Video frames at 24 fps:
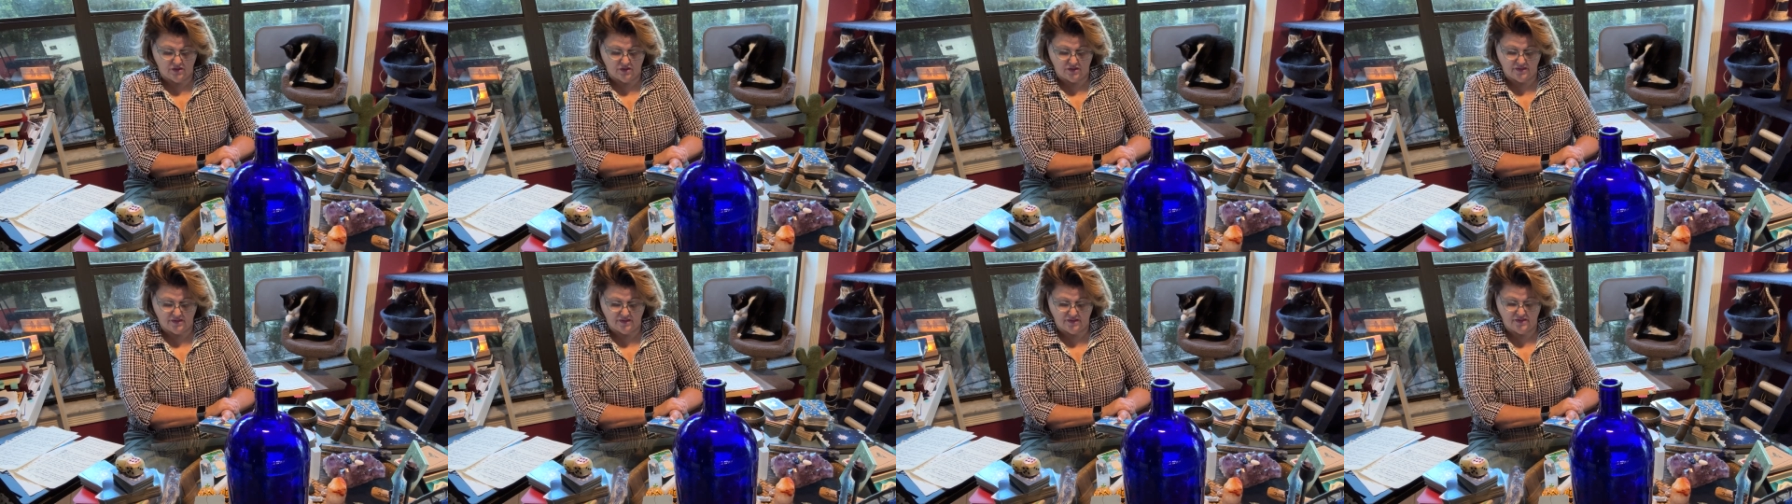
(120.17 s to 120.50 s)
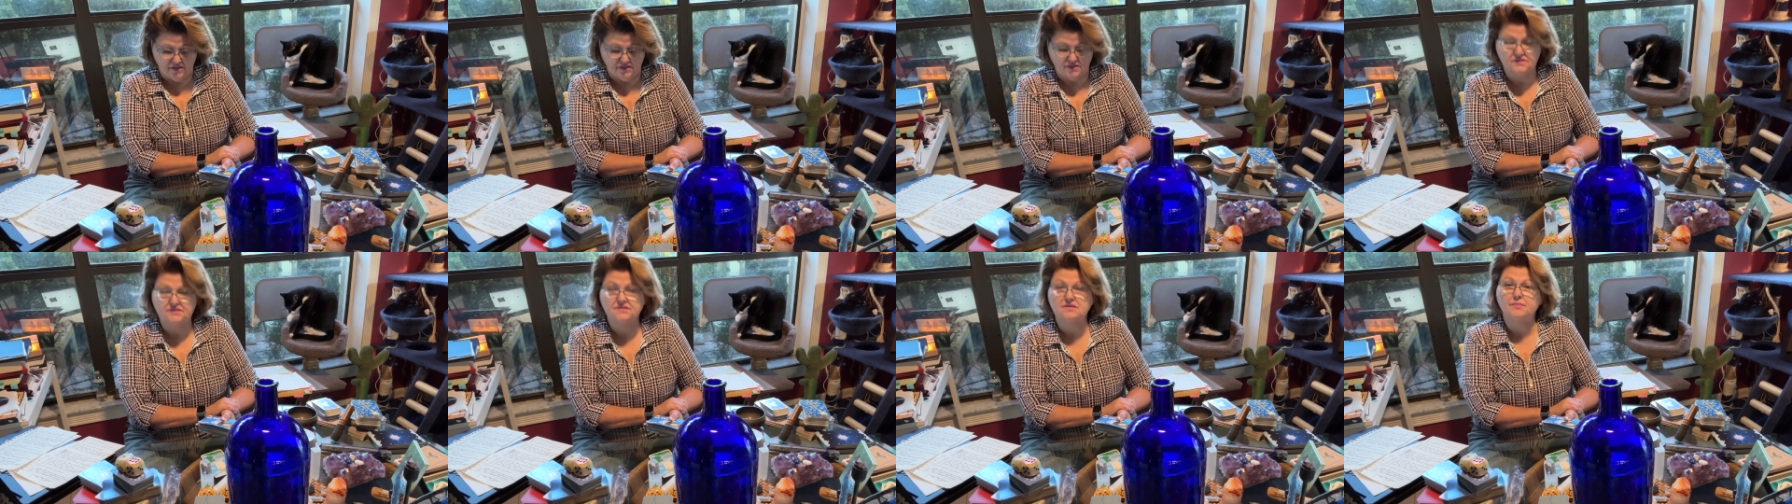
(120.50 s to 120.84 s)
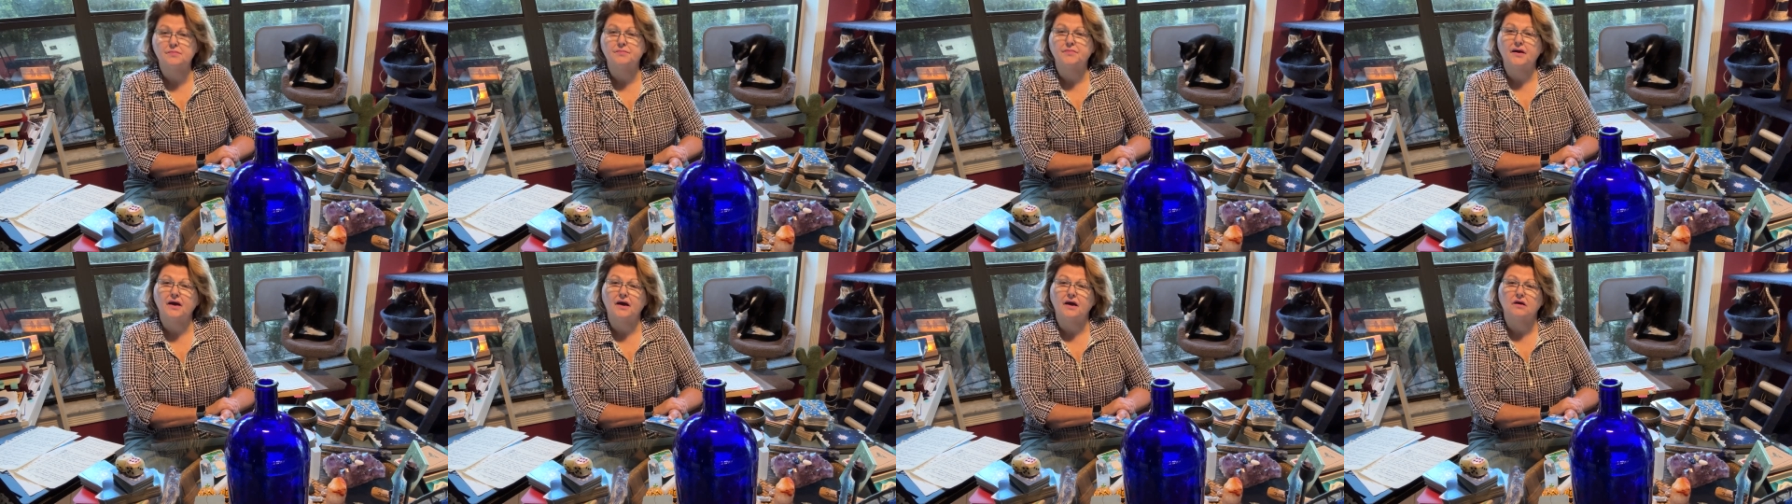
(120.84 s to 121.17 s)
and it is
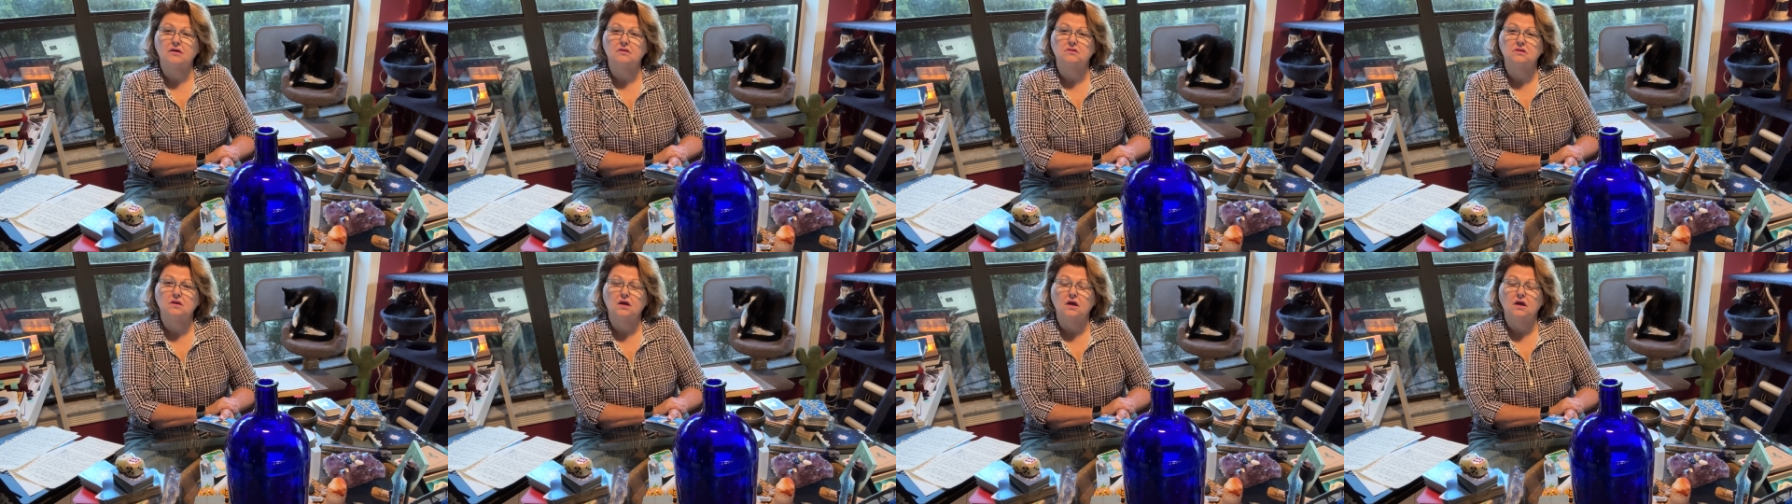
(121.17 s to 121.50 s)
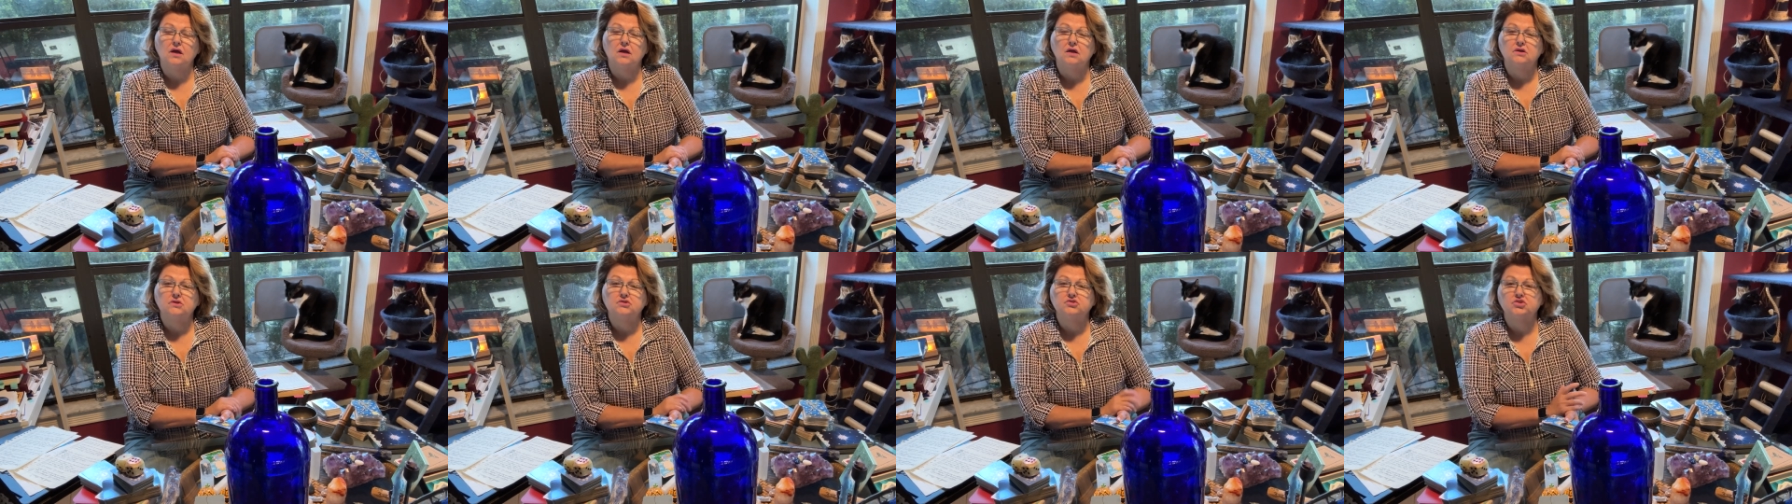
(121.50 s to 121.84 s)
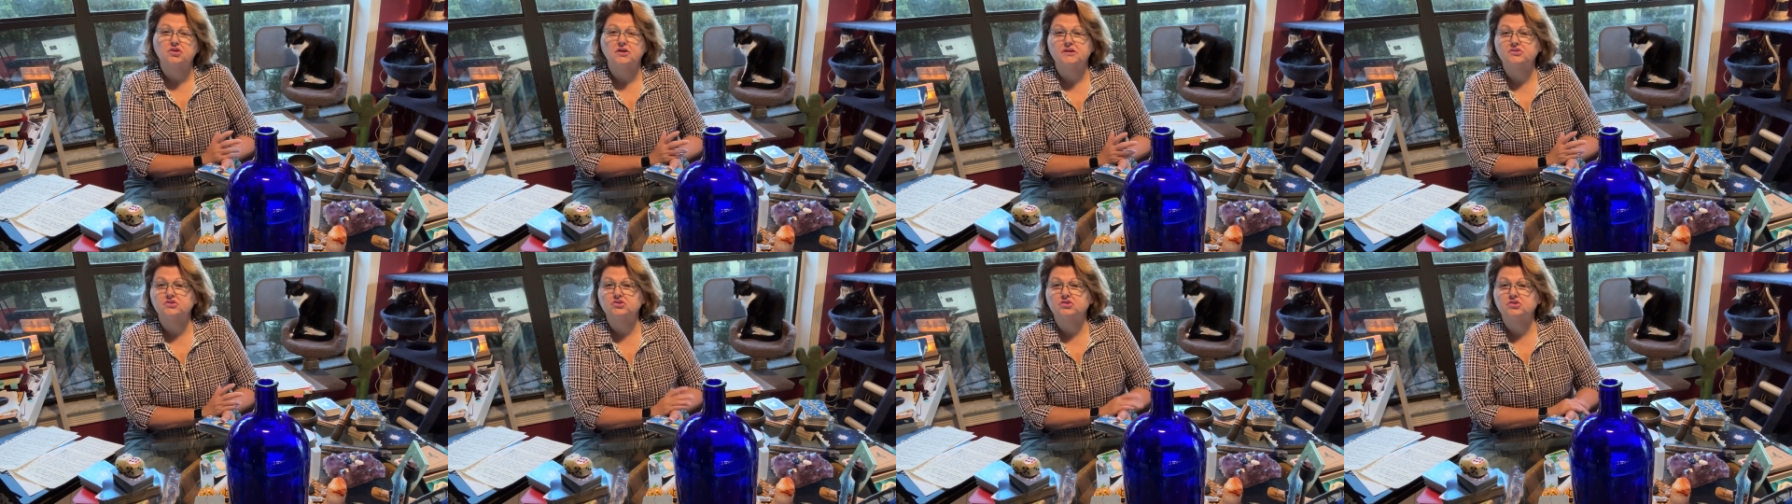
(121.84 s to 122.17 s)
about
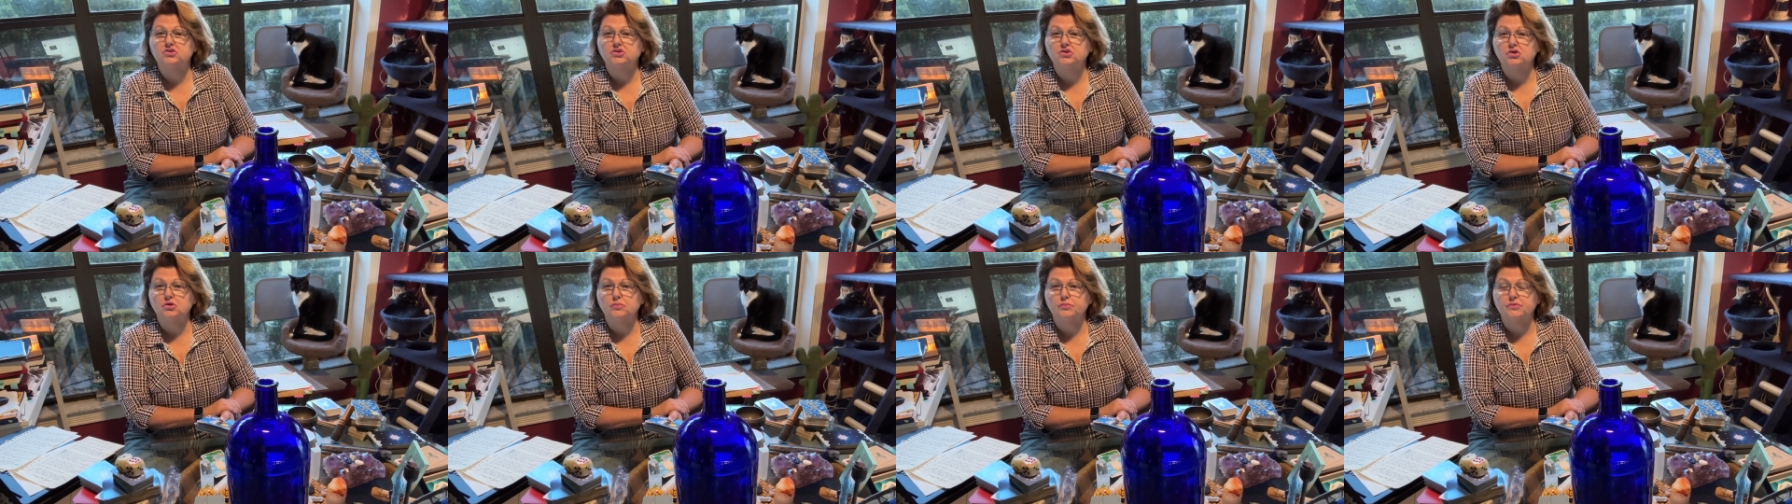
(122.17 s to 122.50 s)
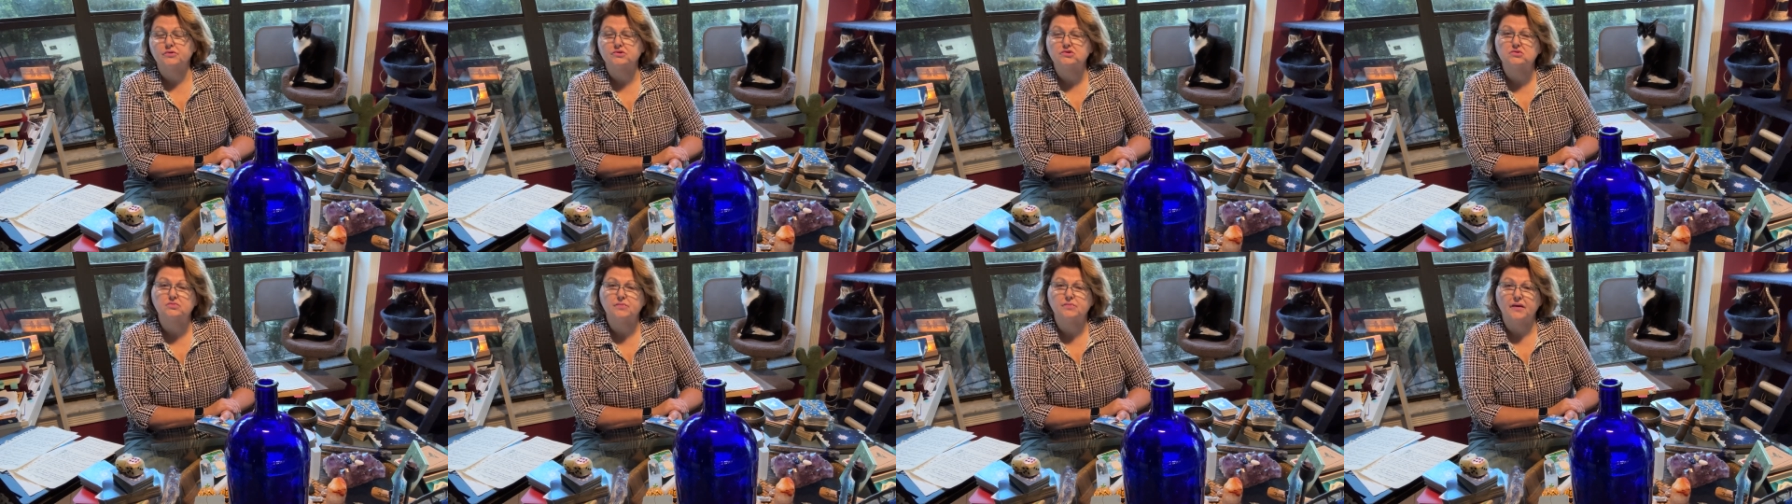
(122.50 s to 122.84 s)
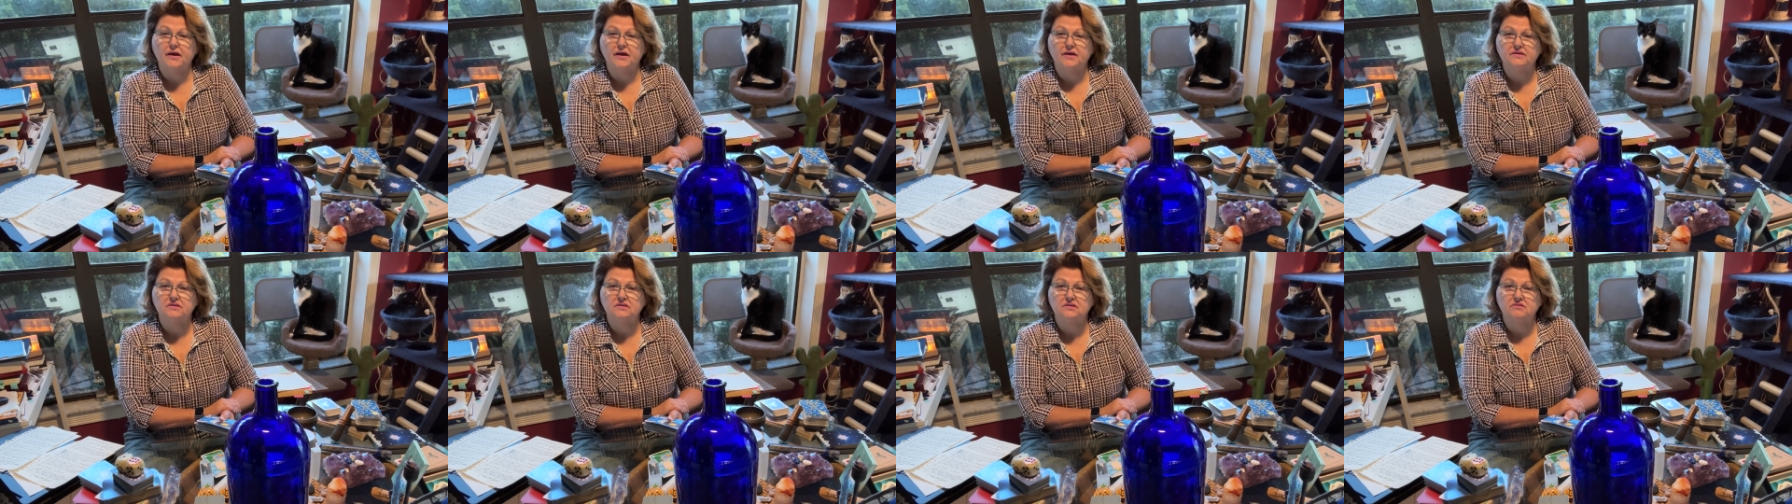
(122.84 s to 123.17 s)
changing your
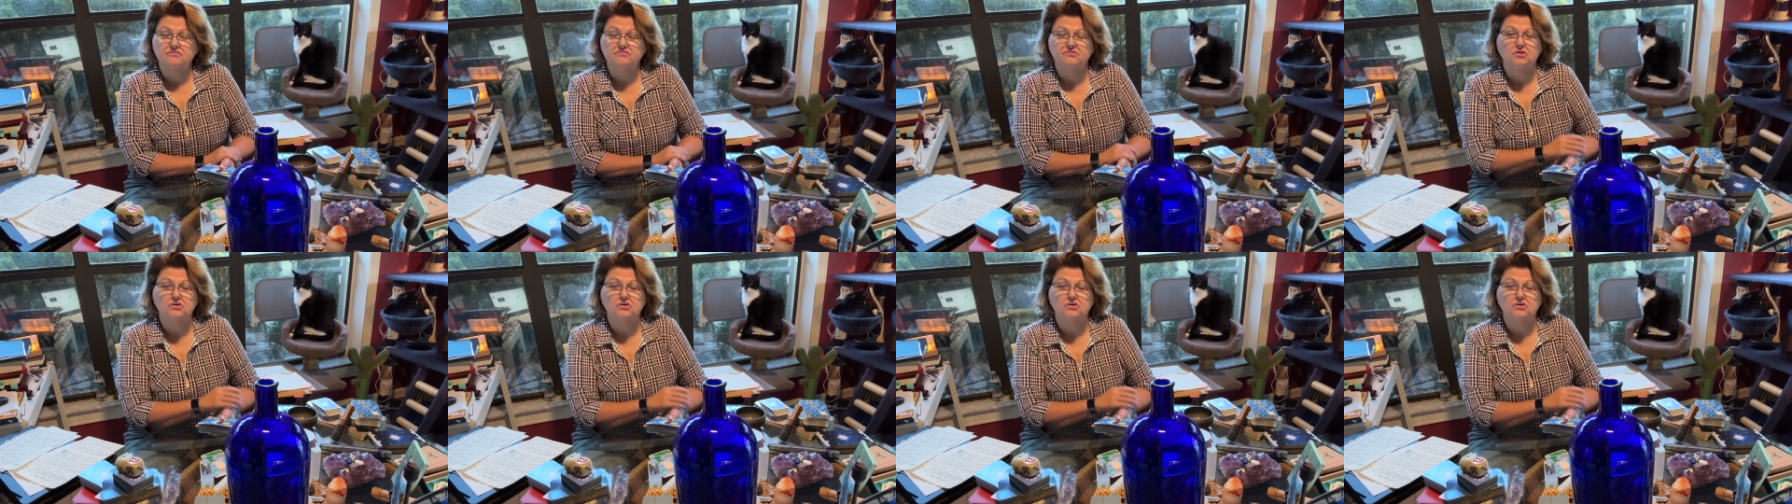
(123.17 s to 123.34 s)
perspective.